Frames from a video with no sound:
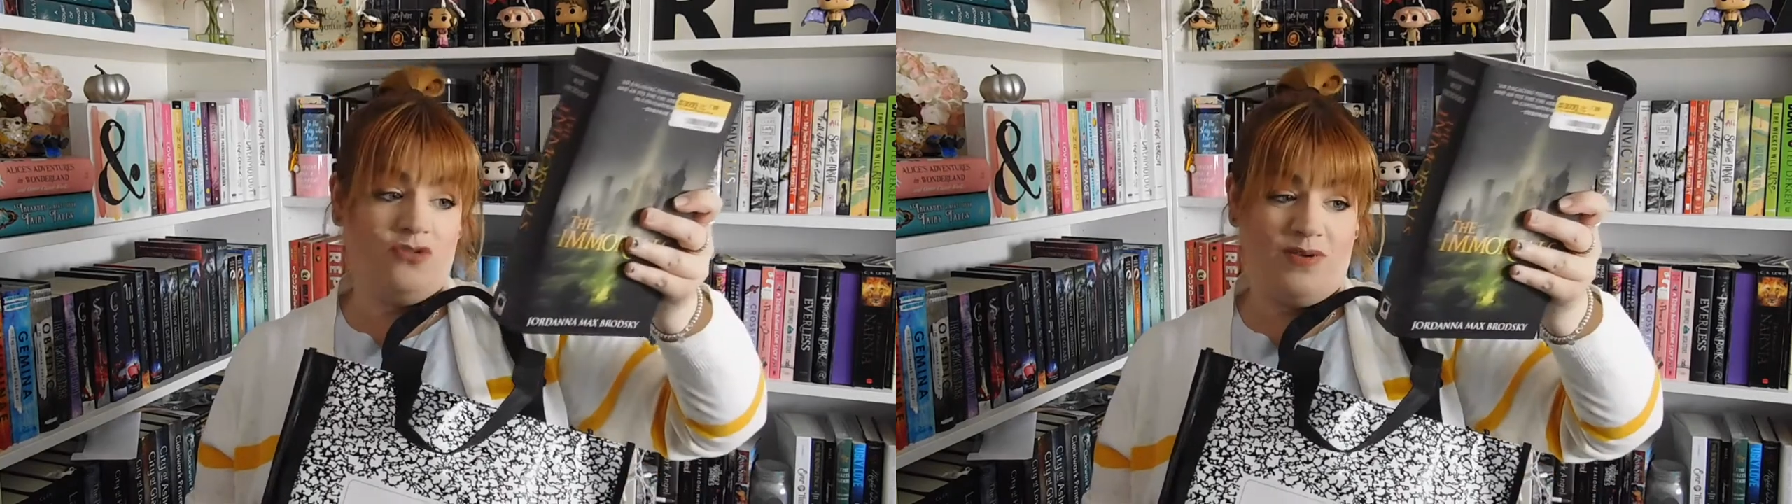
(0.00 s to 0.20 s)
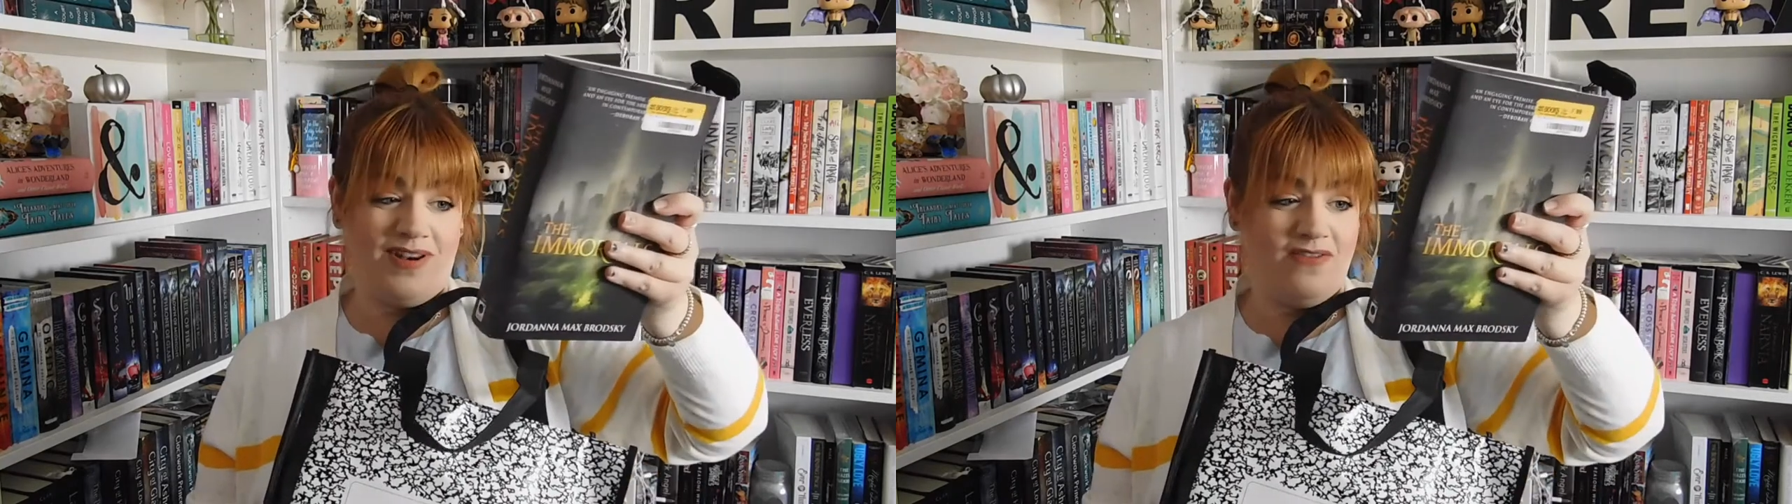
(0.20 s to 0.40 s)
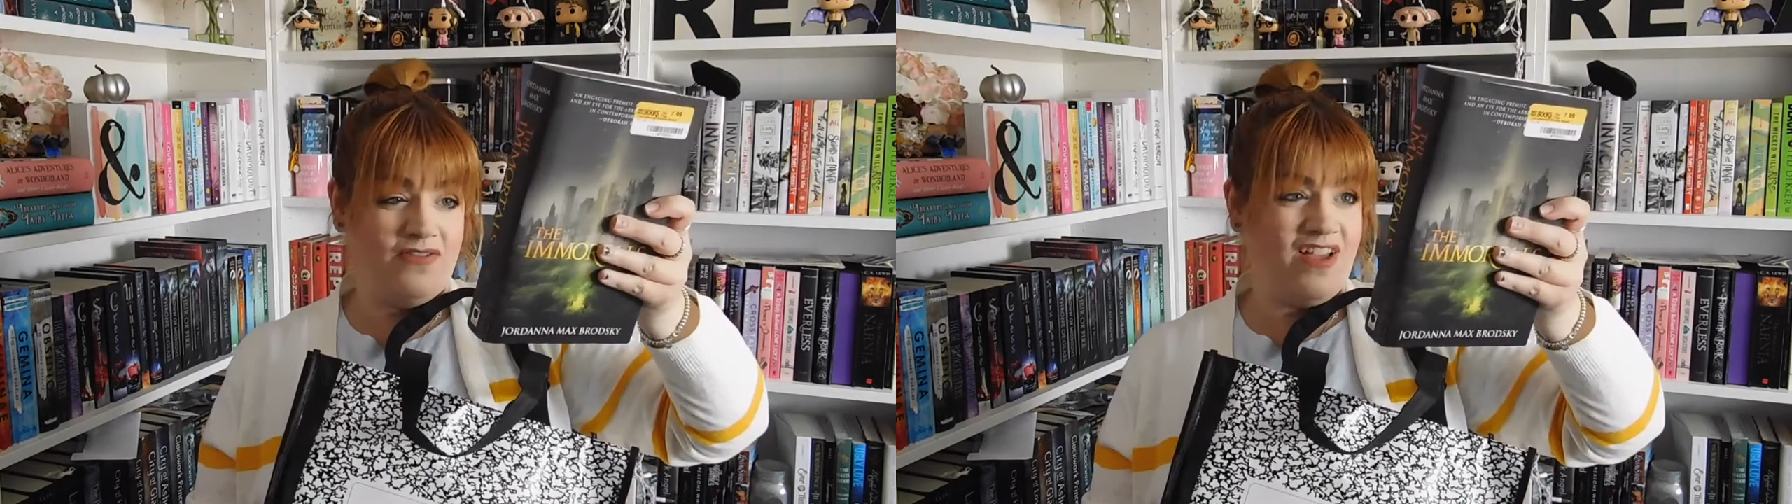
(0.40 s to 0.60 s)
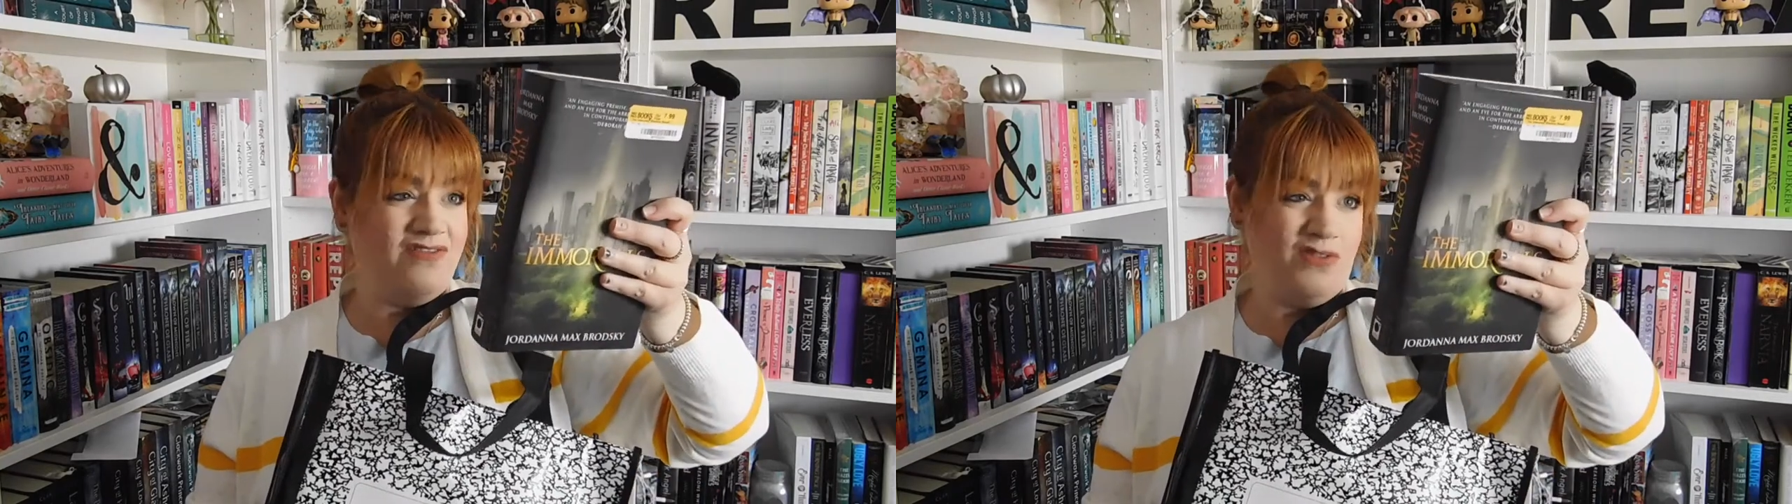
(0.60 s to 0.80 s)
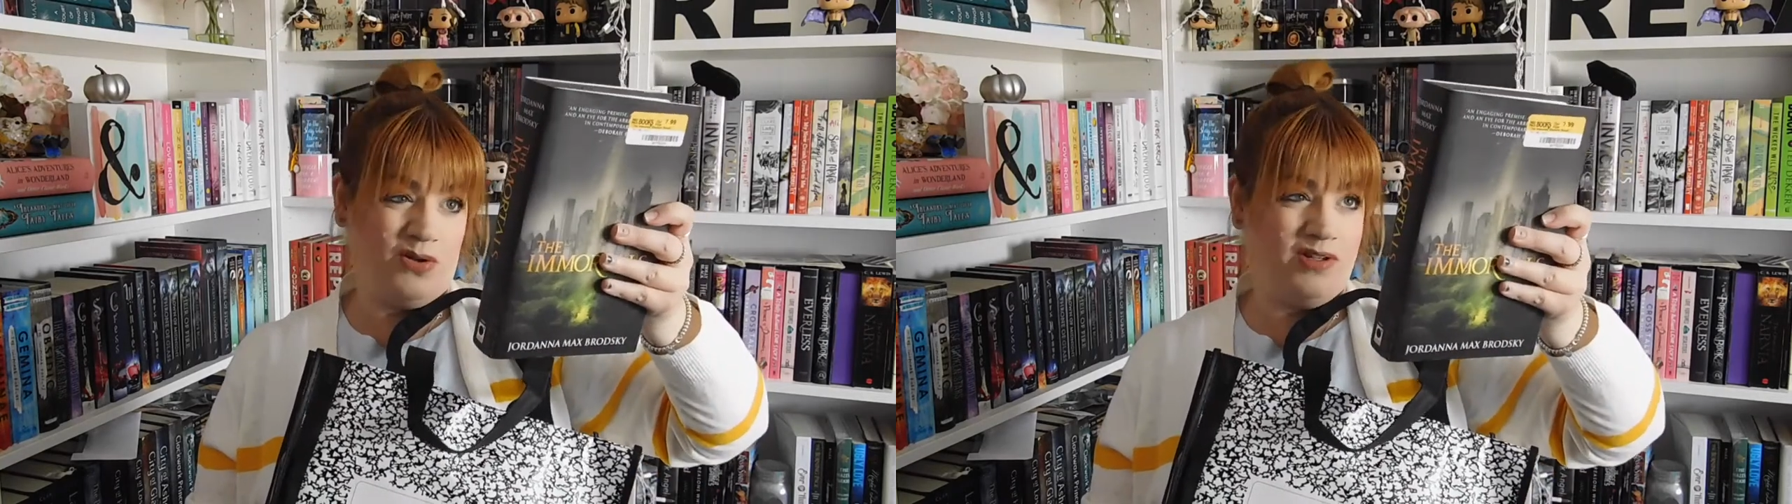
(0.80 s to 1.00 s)

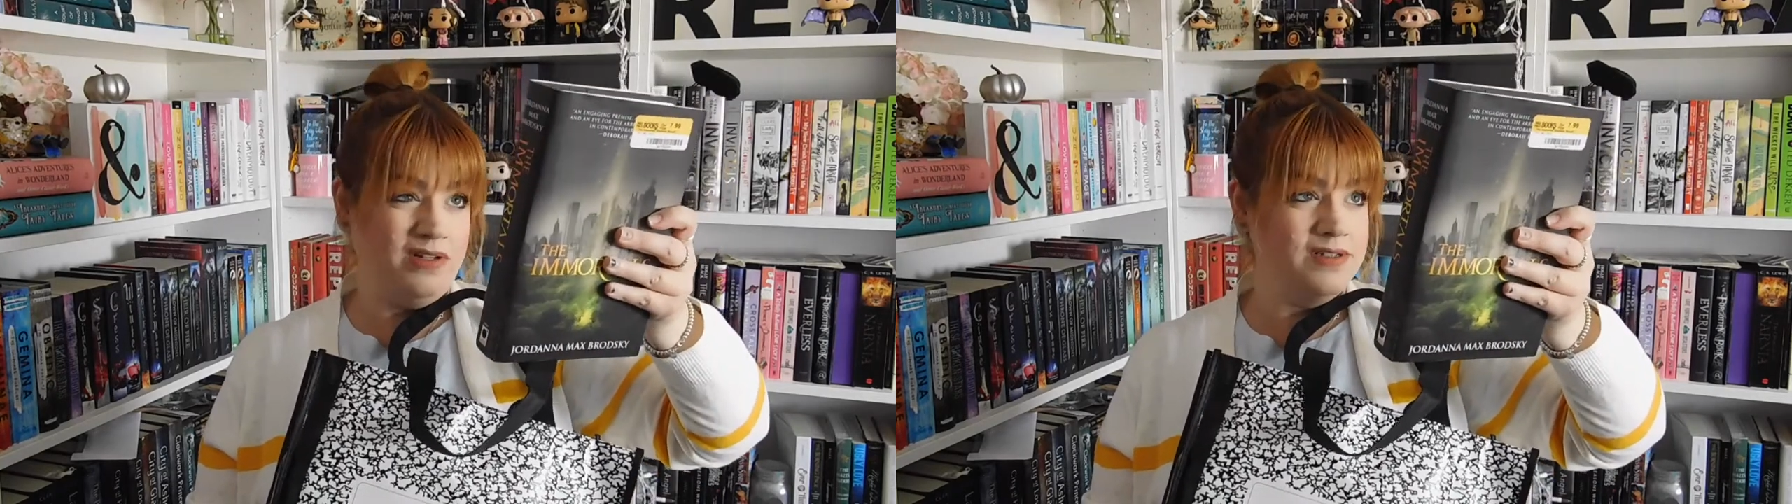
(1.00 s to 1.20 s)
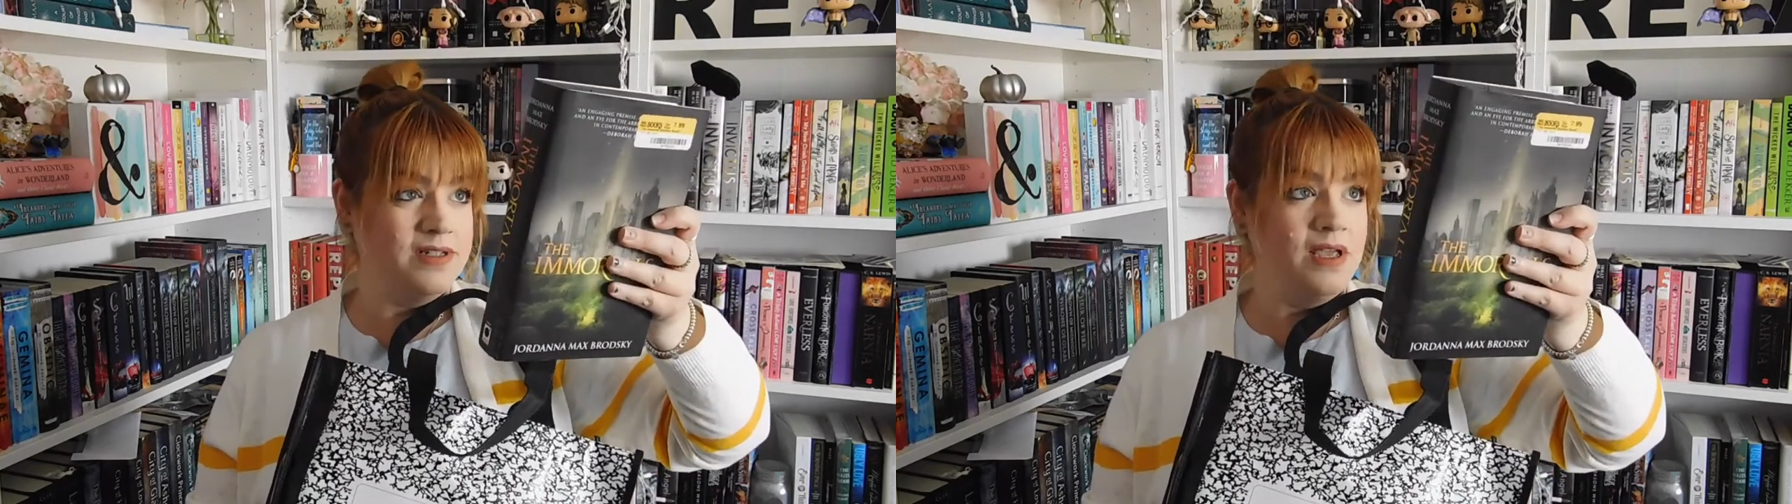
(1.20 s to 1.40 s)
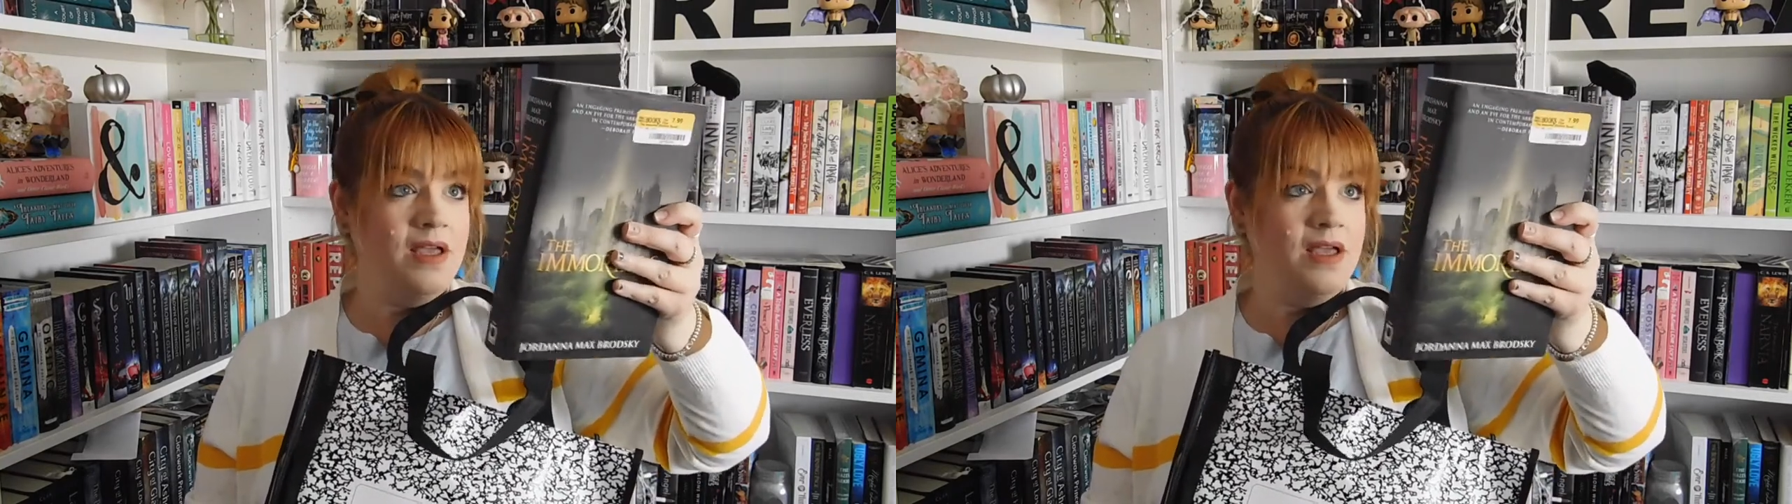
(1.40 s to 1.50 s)
$25.